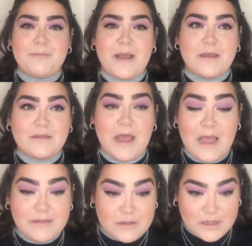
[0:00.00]
back. So
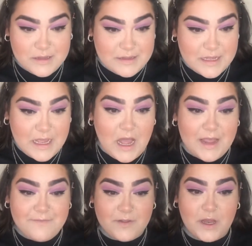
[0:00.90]
as you can see,
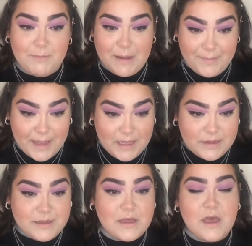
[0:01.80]
I've done my
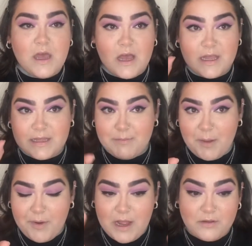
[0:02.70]
base. I did my
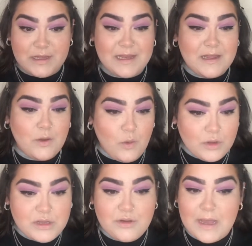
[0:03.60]
brows and I
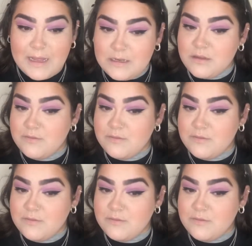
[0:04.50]
also added some